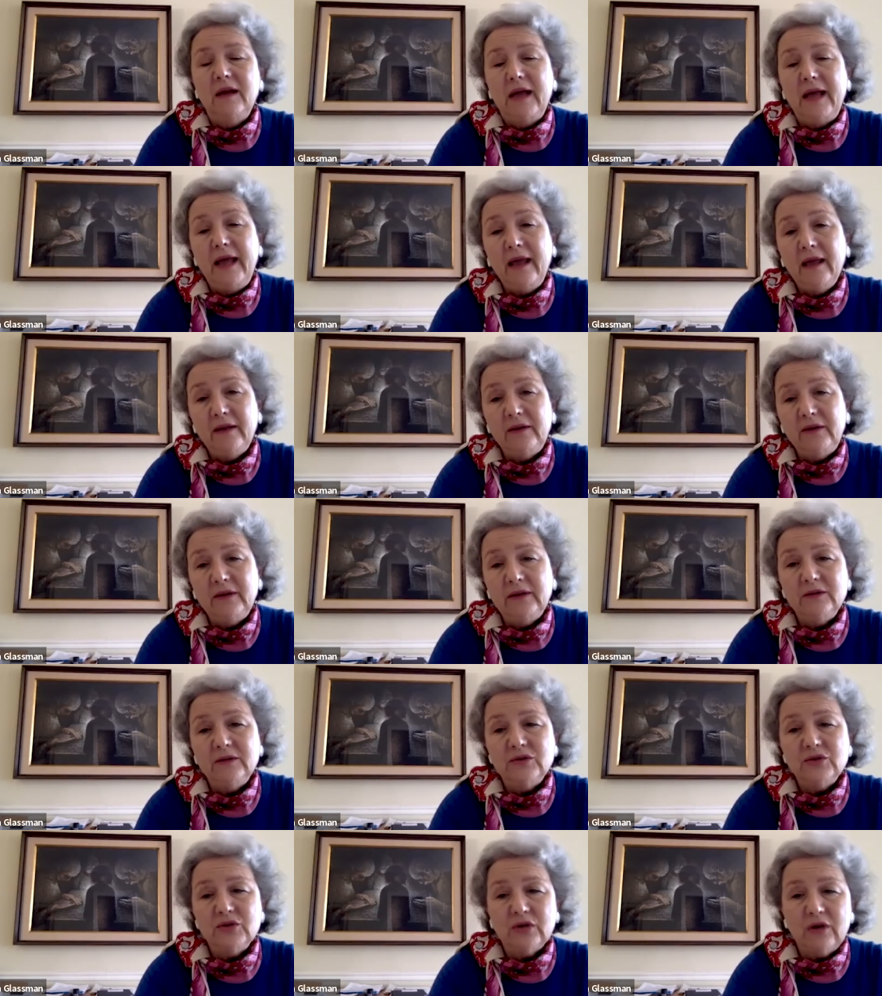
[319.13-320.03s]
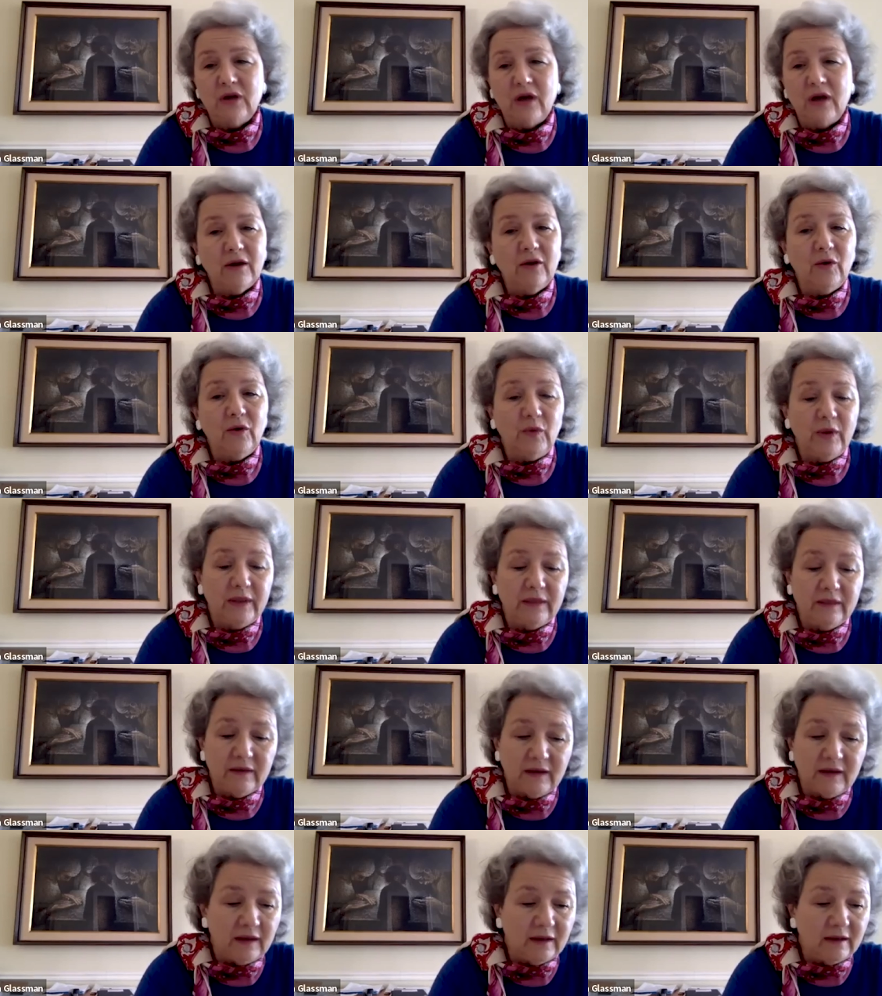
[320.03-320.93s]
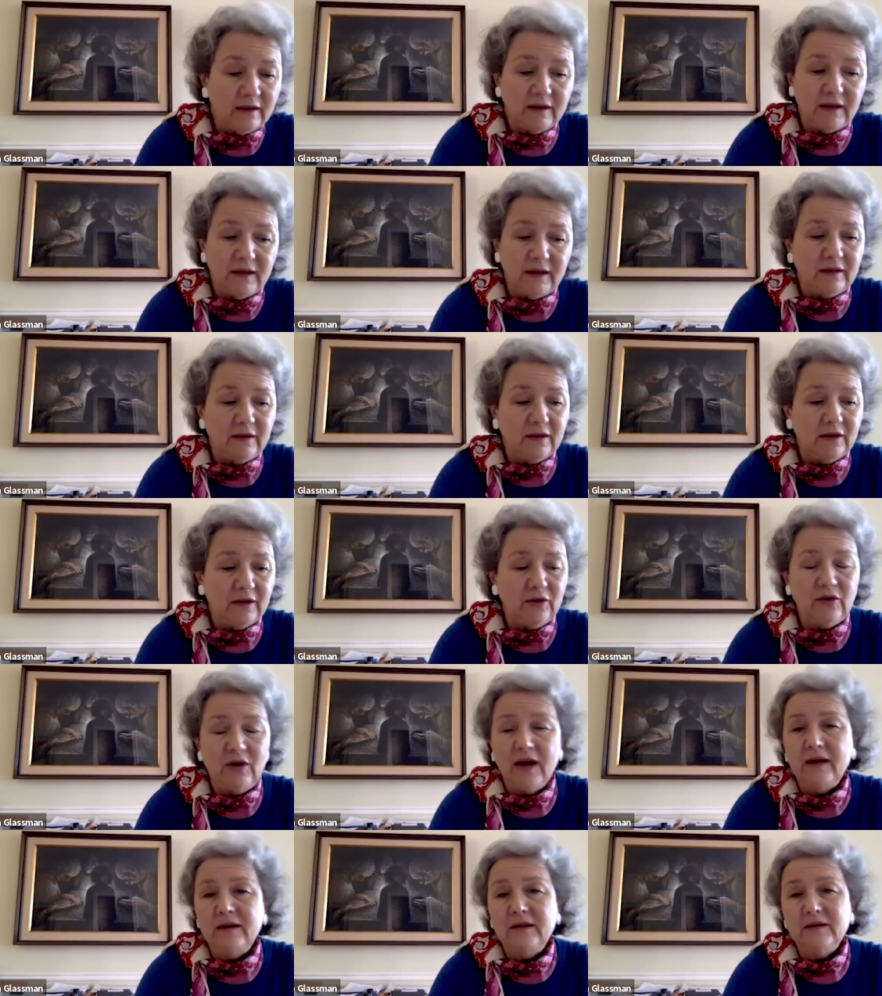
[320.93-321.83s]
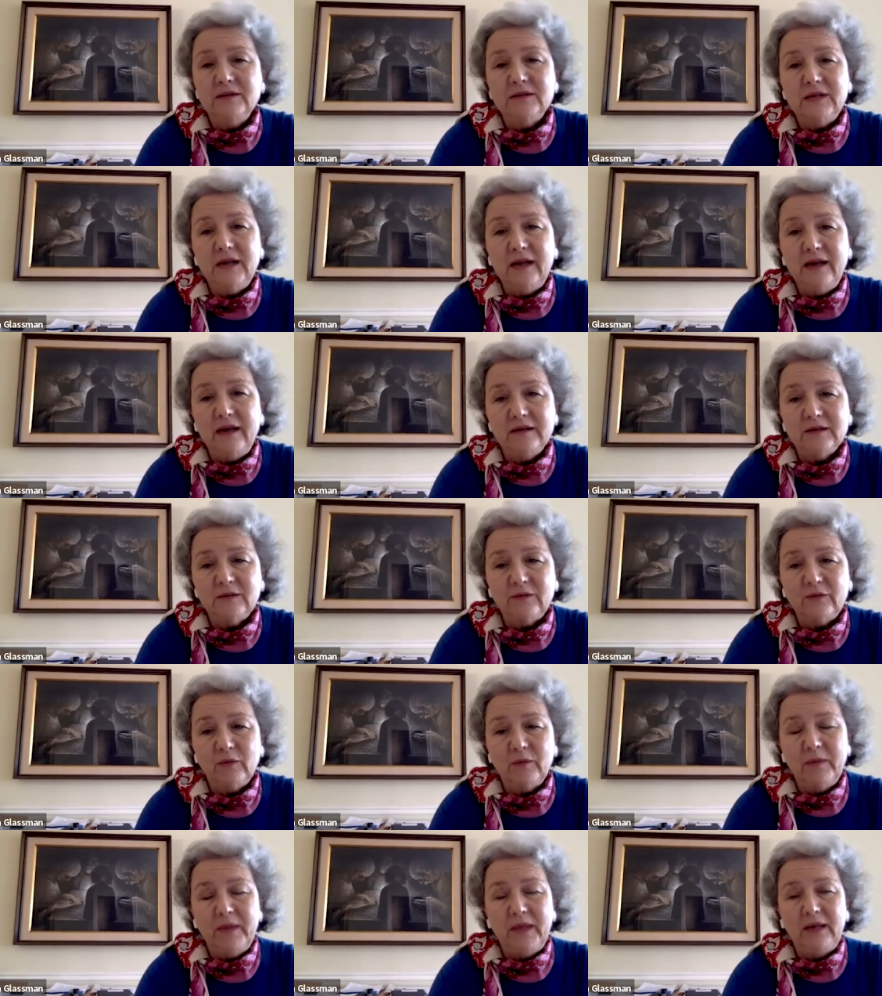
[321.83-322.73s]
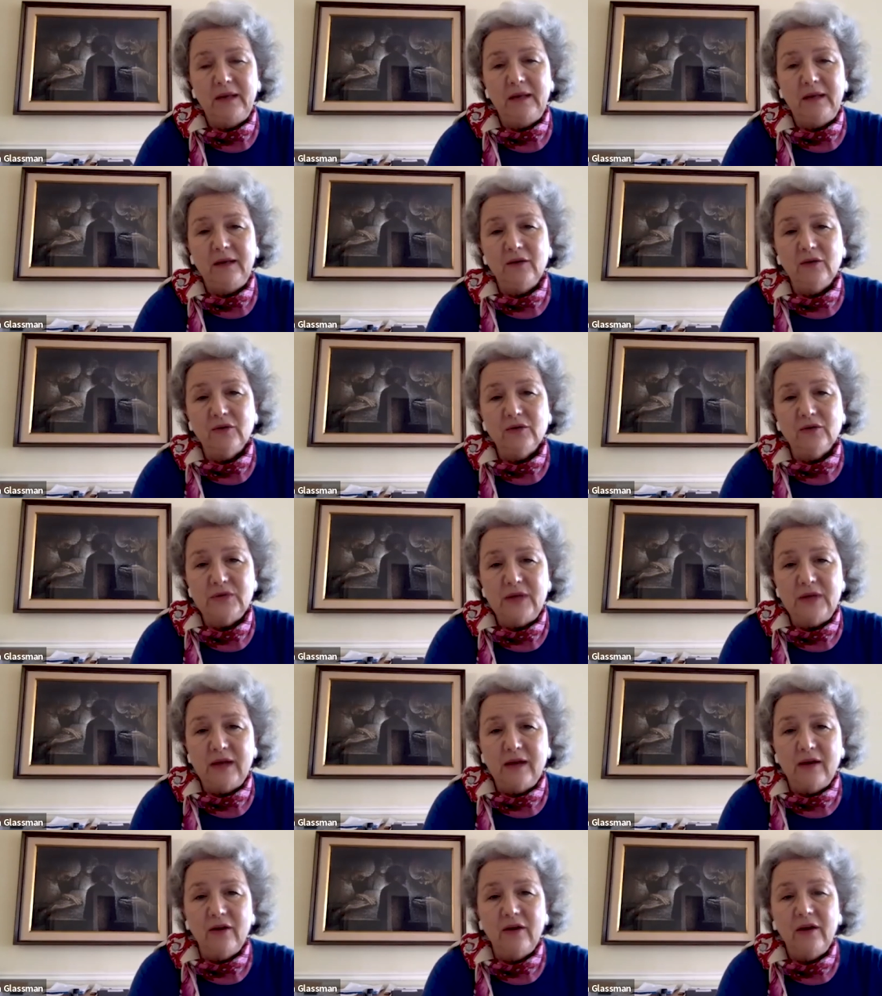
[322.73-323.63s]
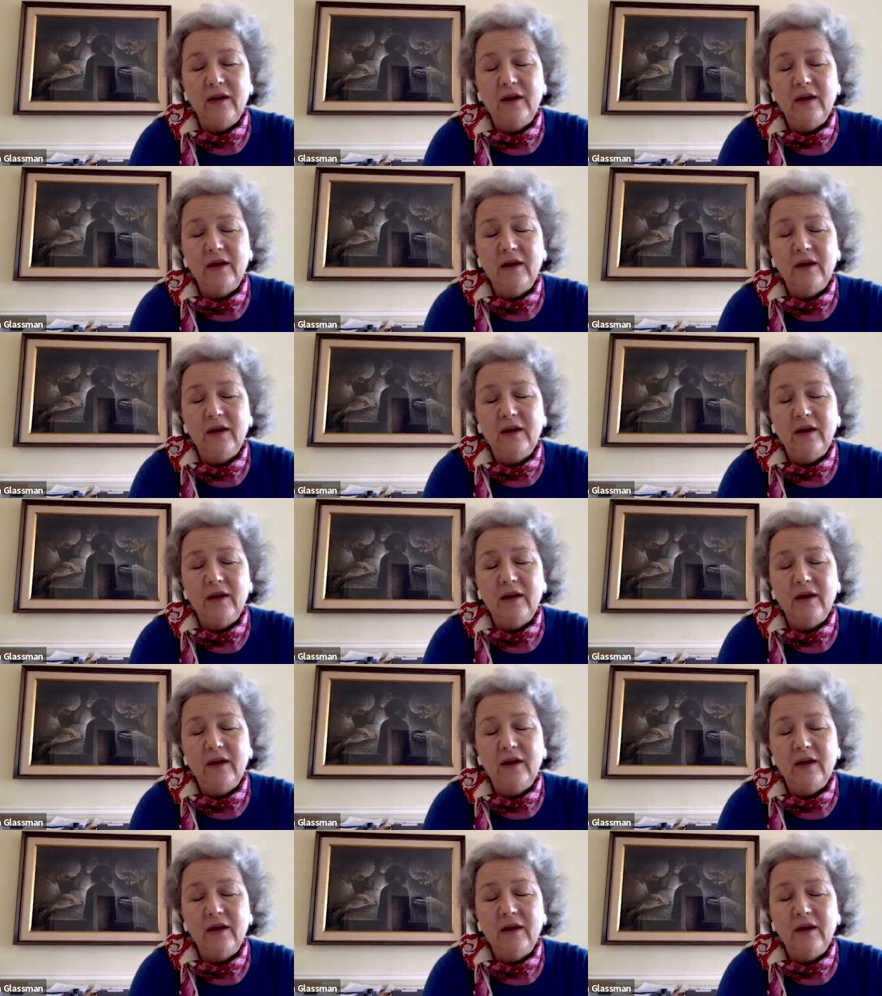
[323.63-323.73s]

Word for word: and in Chicago and in the United States for many years now.